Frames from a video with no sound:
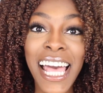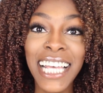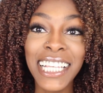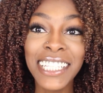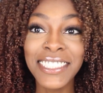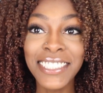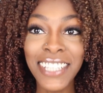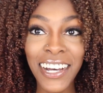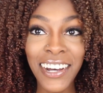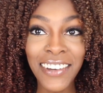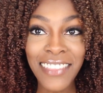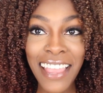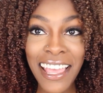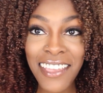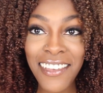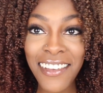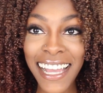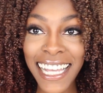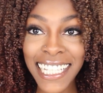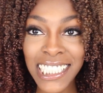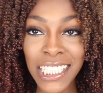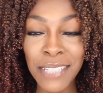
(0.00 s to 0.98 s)
So thank
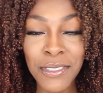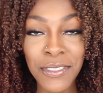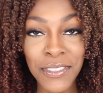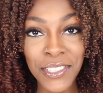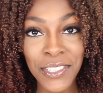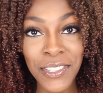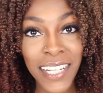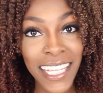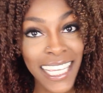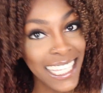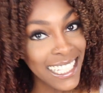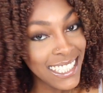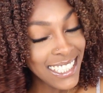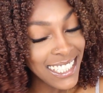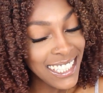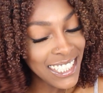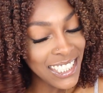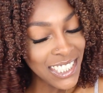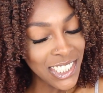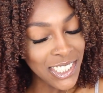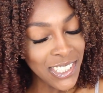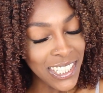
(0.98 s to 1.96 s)
you guys so much for tuning into
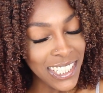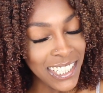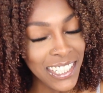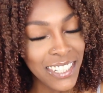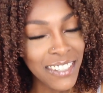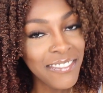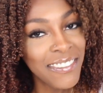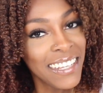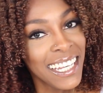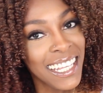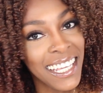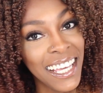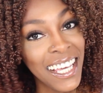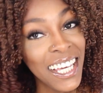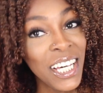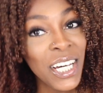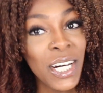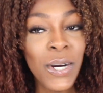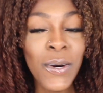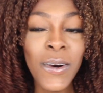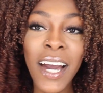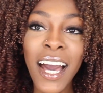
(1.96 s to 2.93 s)
this short little
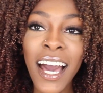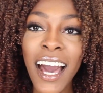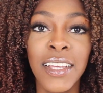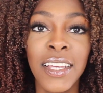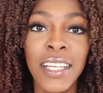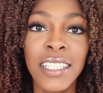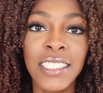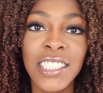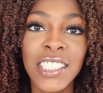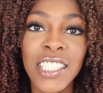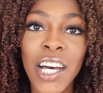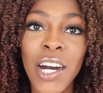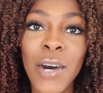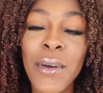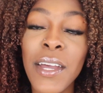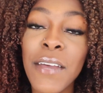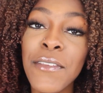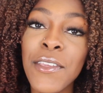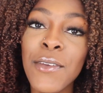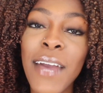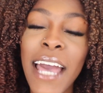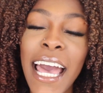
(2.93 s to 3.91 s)
video. So
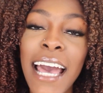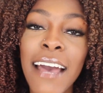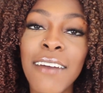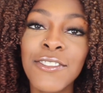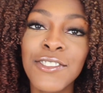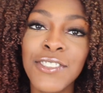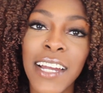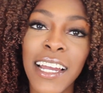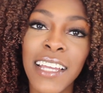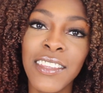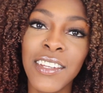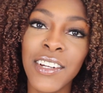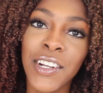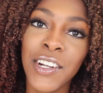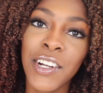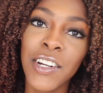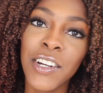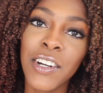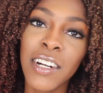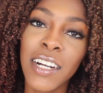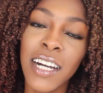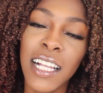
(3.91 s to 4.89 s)
if you have tried the
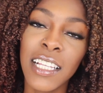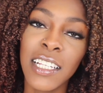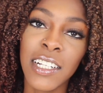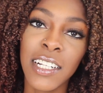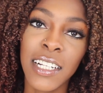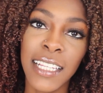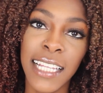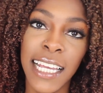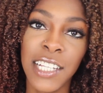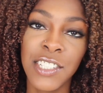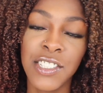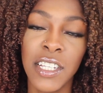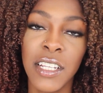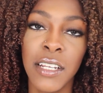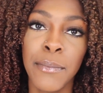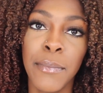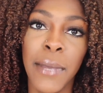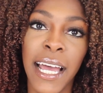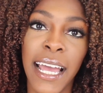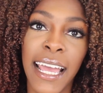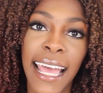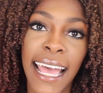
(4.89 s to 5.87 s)
Curl Color Collection
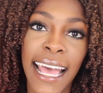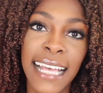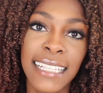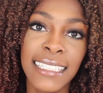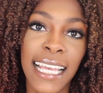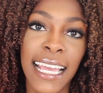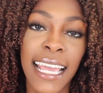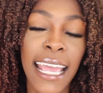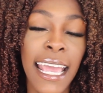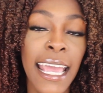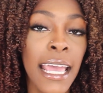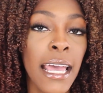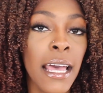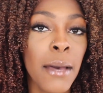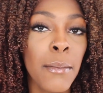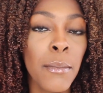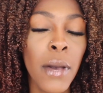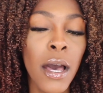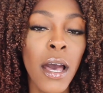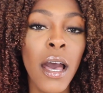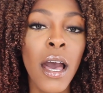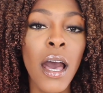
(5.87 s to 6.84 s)
by As I
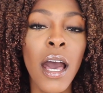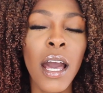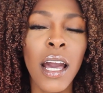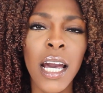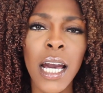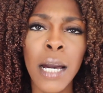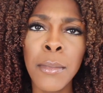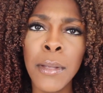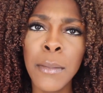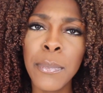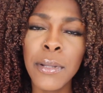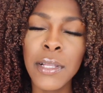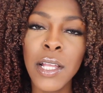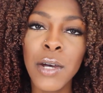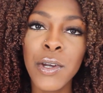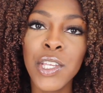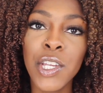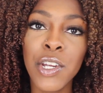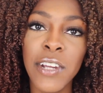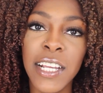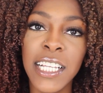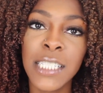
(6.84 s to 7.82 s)
Am, comment below
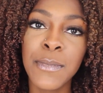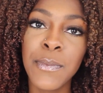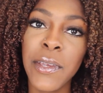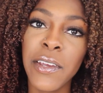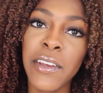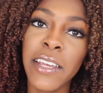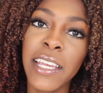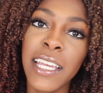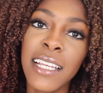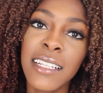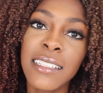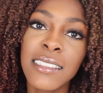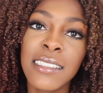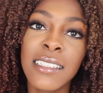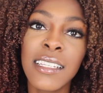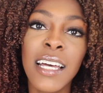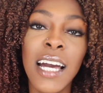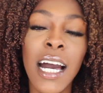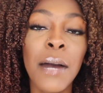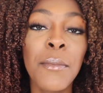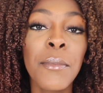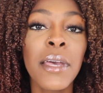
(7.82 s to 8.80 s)
your experience.
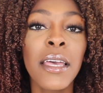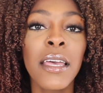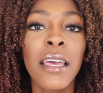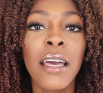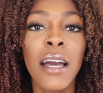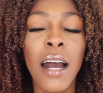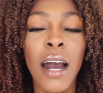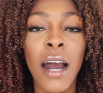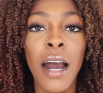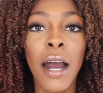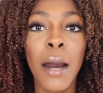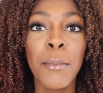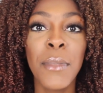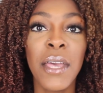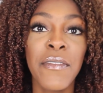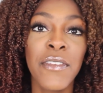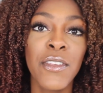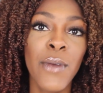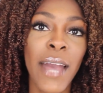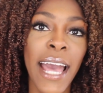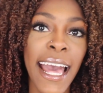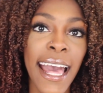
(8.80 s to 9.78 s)
Comment
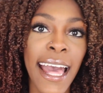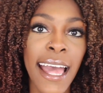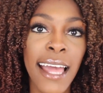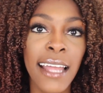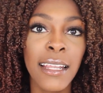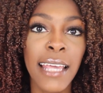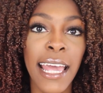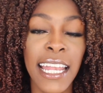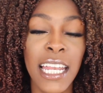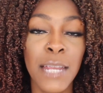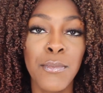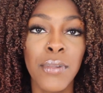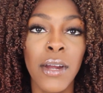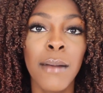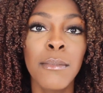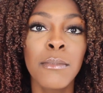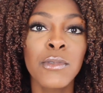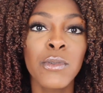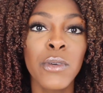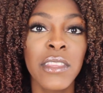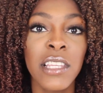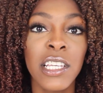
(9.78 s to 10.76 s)
if you had any
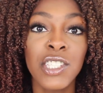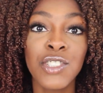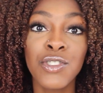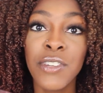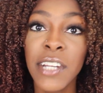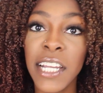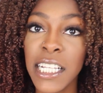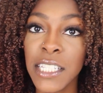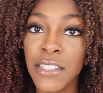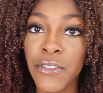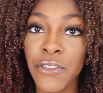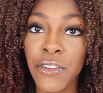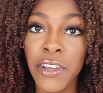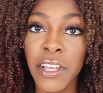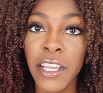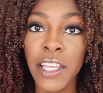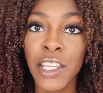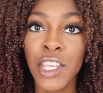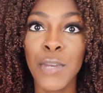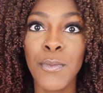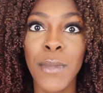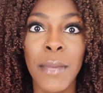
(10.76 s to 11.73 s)
problems with it
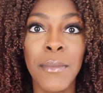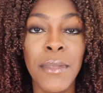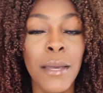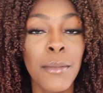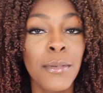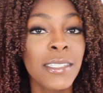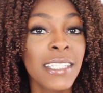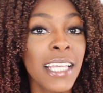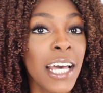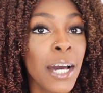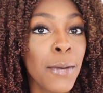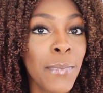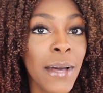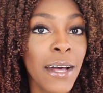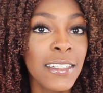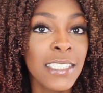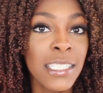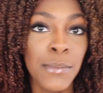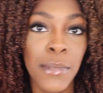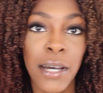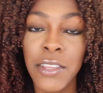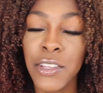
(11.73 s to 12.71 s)
transferring. You may be able to help
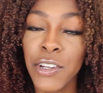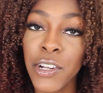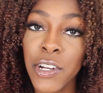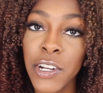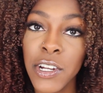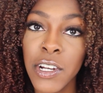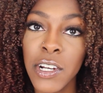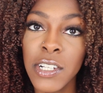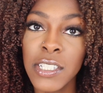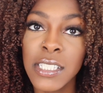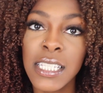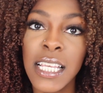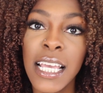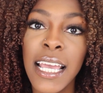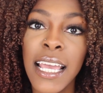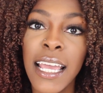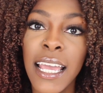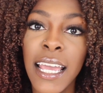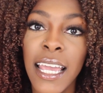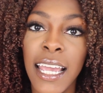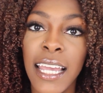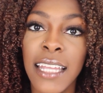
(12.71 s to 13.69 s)
out some other girls
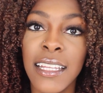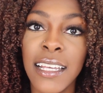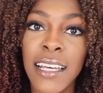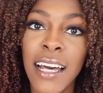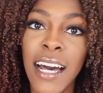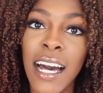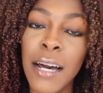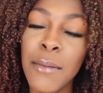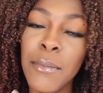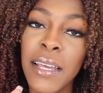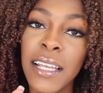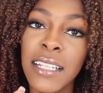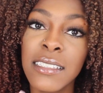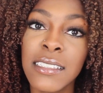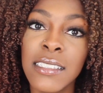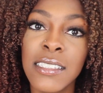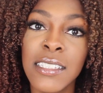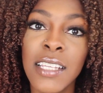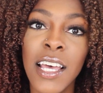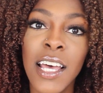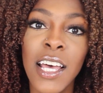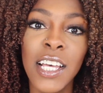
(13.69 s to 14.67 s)
in the
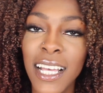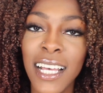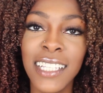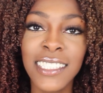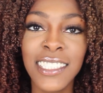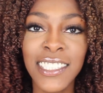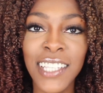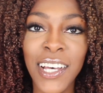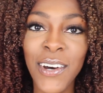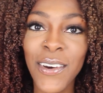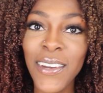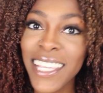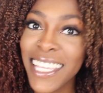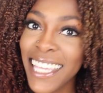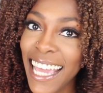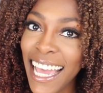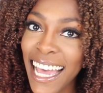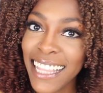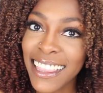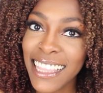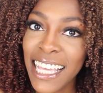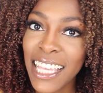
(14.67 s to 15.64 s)
comments. So
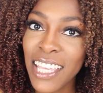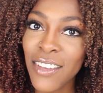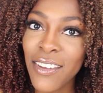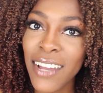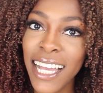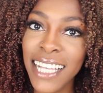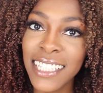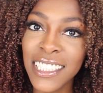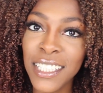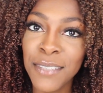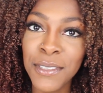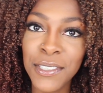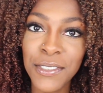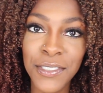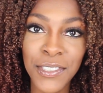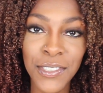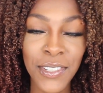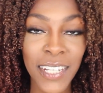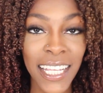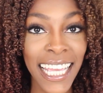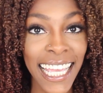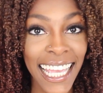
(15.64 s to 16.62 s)
yeah, thank you guys so much for
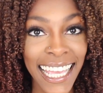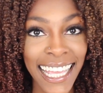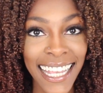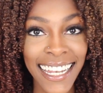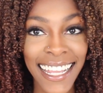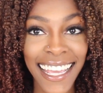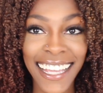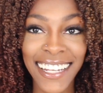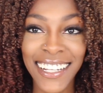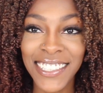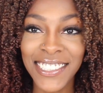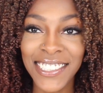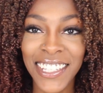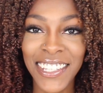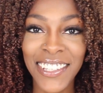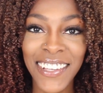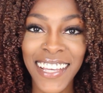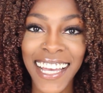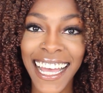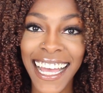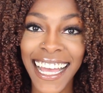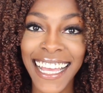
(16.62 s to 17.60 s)
tuning in, and I'll see
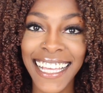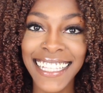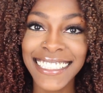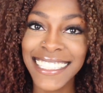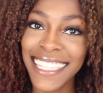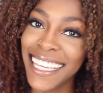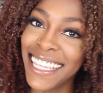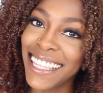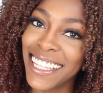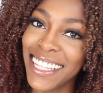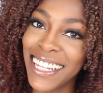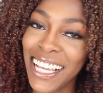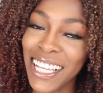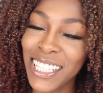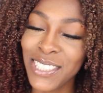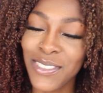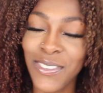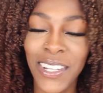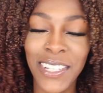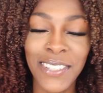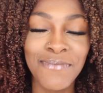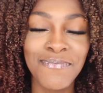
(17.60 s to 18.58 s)
you guys in the
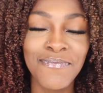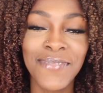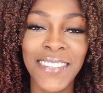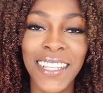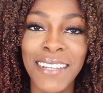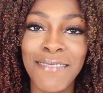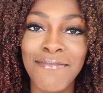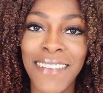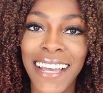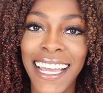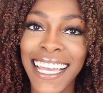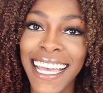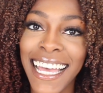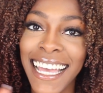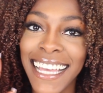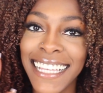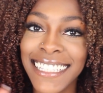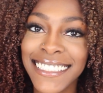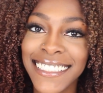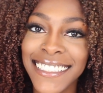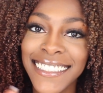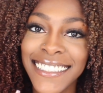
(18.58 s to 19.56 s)
next one. Bye
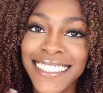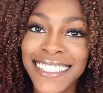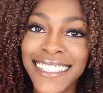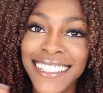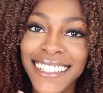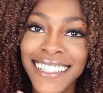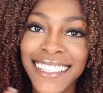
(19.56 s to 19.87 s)
guys.